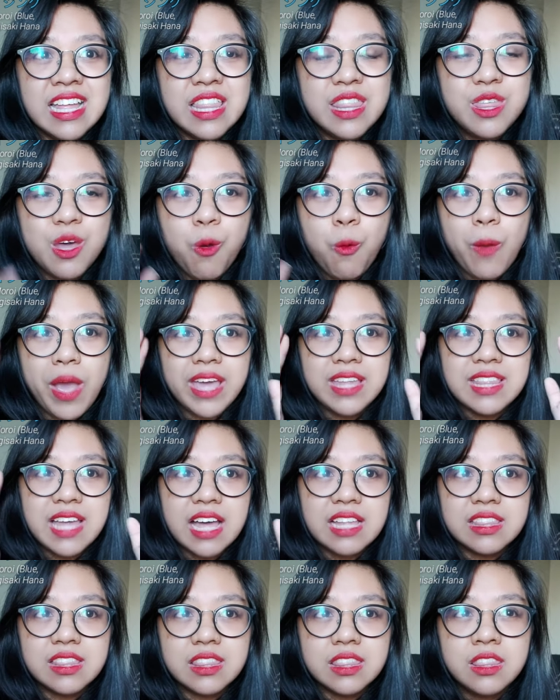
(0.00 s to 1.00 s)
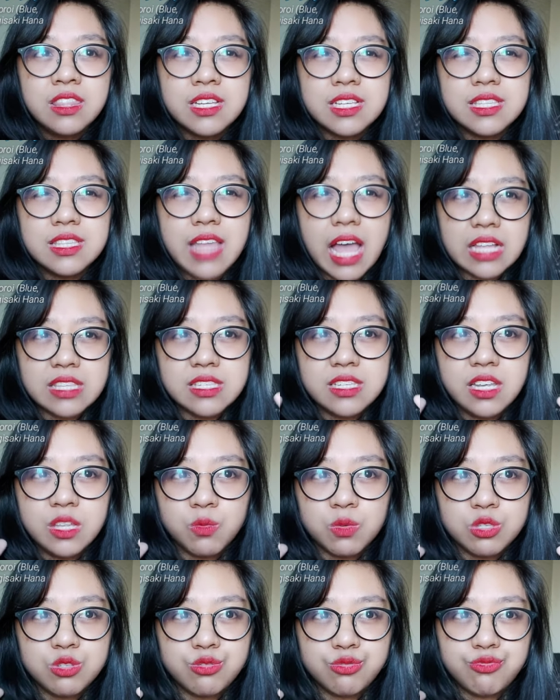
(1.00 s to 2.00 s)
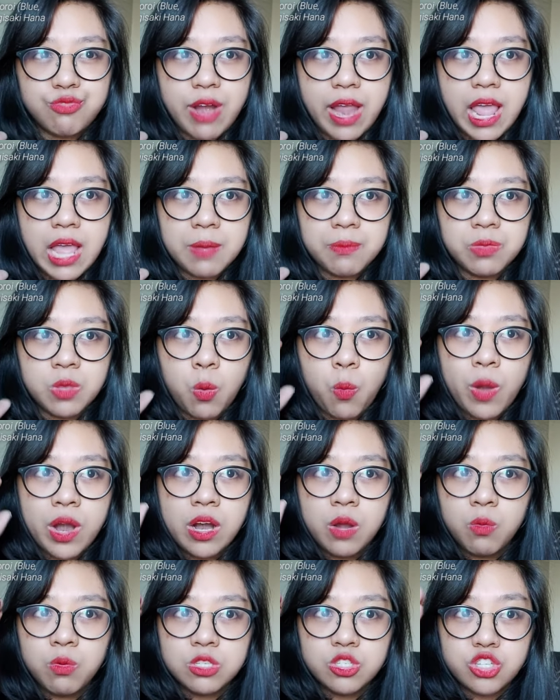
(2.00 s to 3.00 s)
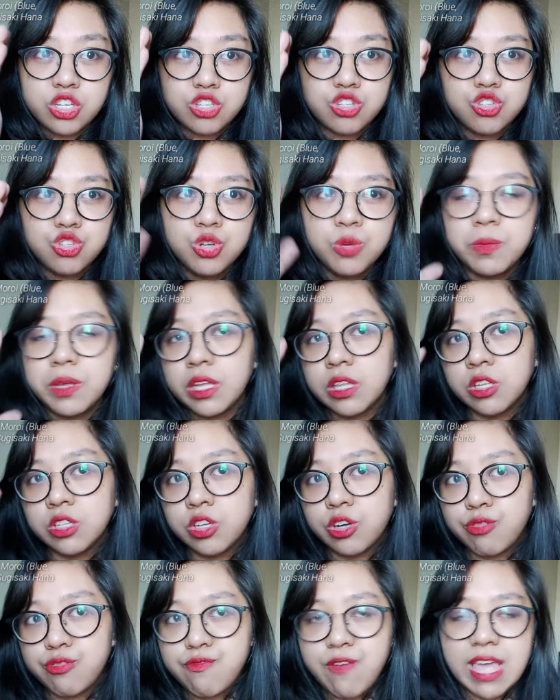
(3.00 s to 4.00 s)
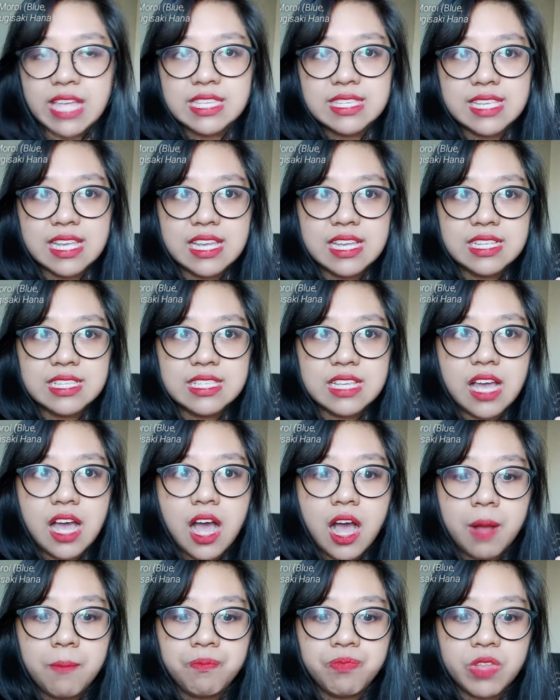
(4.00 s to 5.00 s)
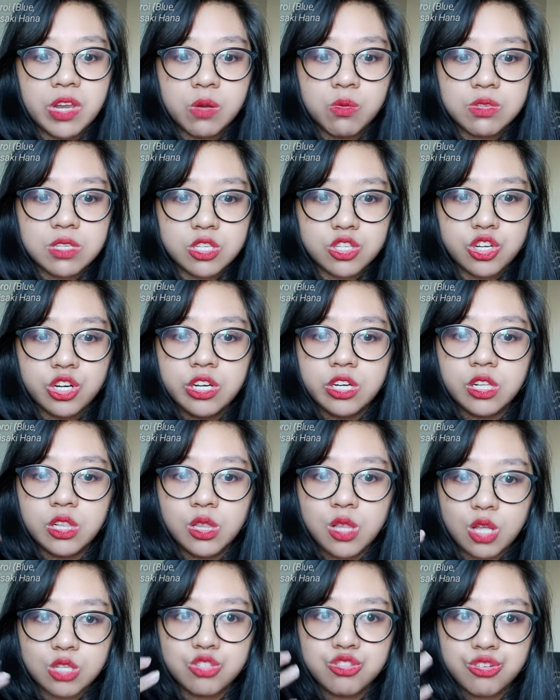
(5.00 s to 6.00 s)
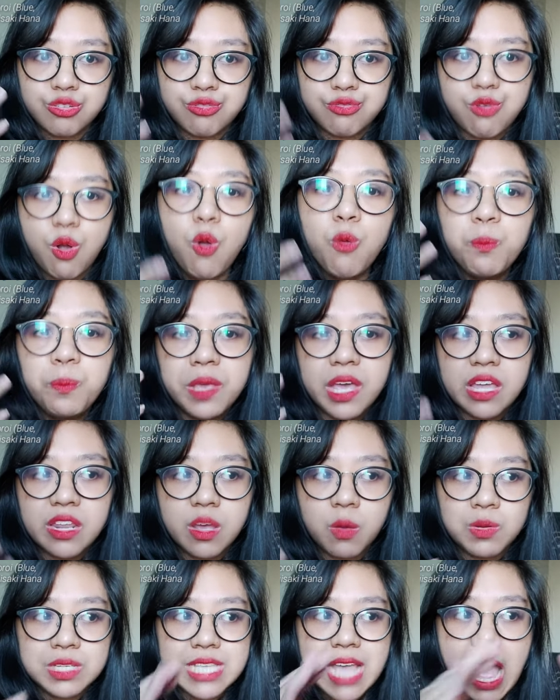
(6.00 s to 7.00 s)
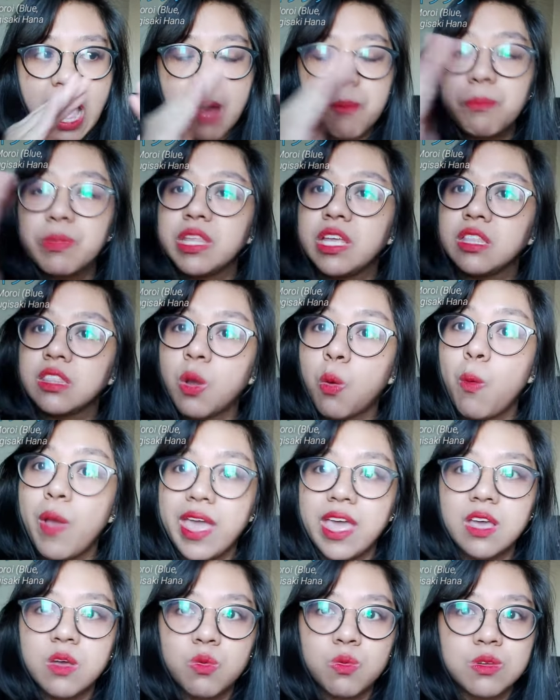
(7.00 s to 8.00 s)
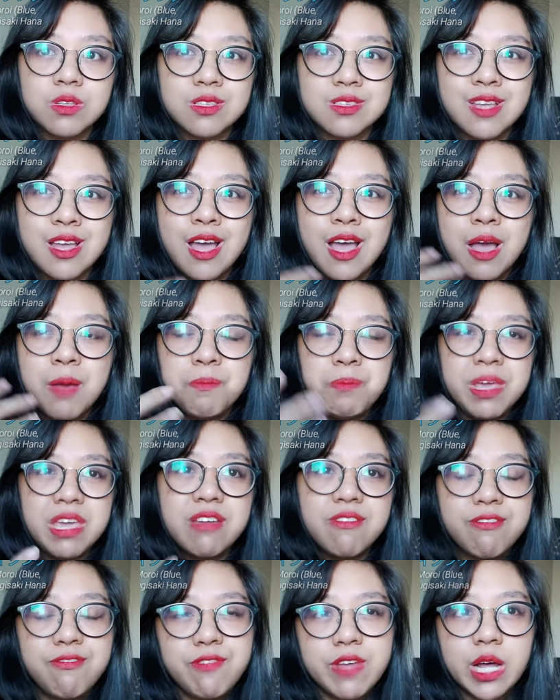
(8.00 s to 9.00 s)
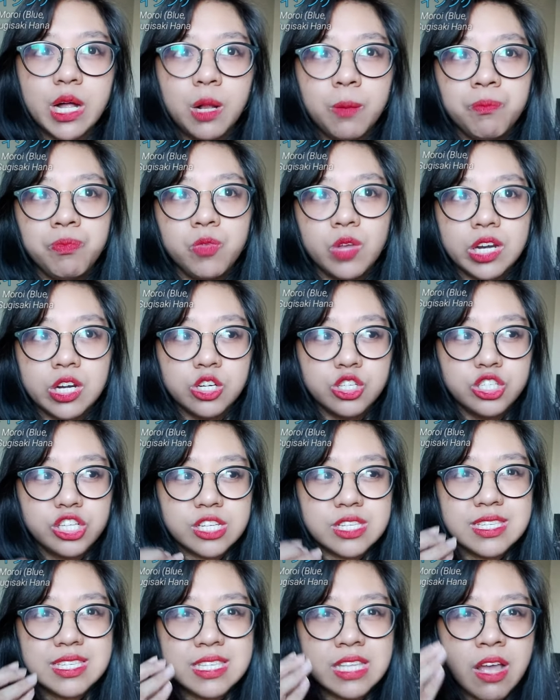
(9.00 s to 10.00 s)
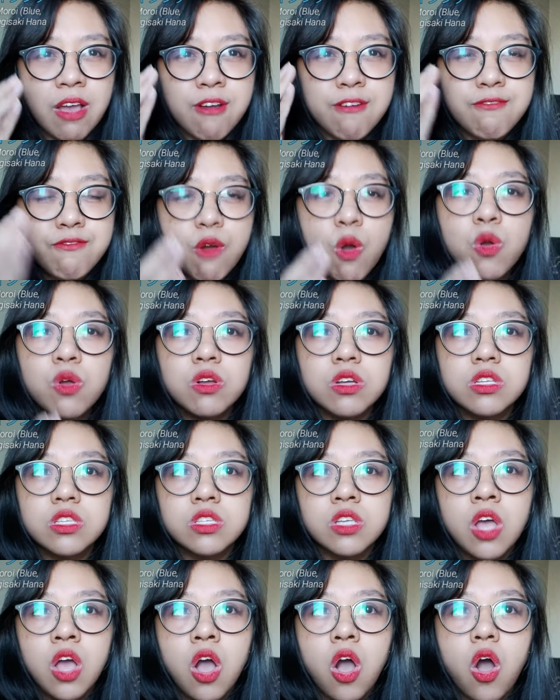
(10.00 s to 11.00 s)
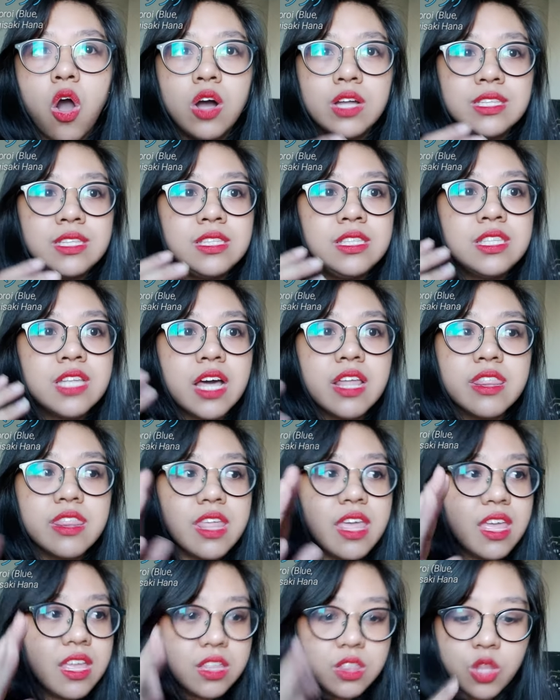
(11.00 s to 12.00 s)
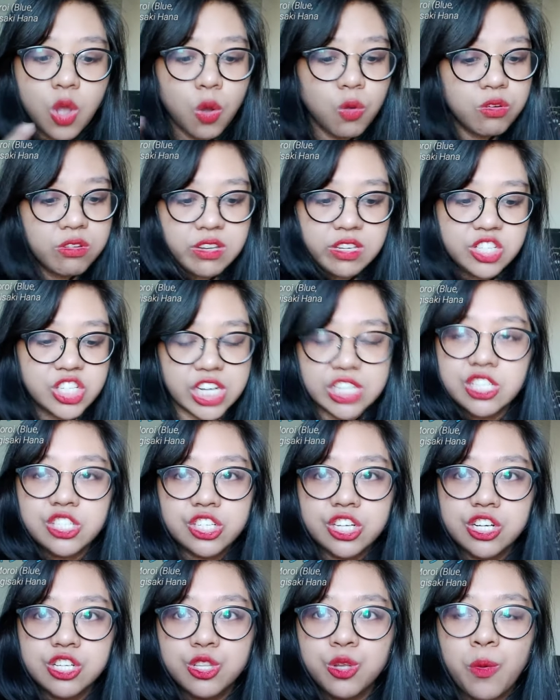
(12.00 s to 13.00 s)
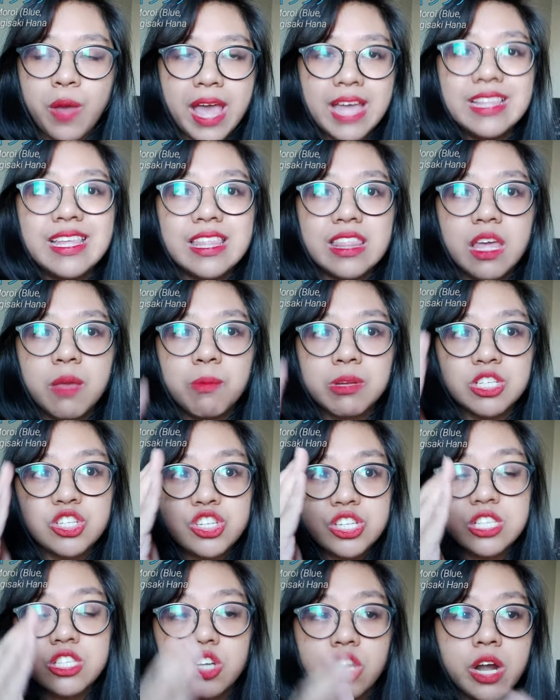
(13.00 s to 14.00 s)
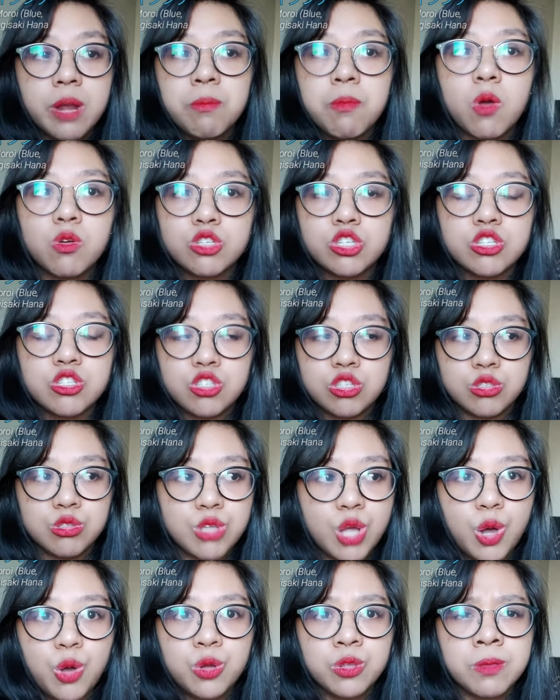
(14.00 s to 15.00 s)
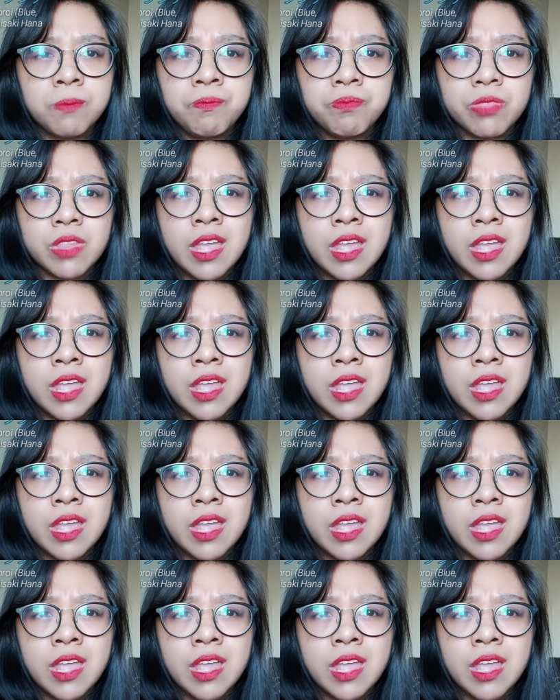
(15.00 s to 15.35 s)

the way that that scene was framed, where it was just zooming in on their faces, there was a certain claustrophobia that was happening the way it was being filmed, where you just focus on nothing, no gestures, no anything, but just their emotions alone.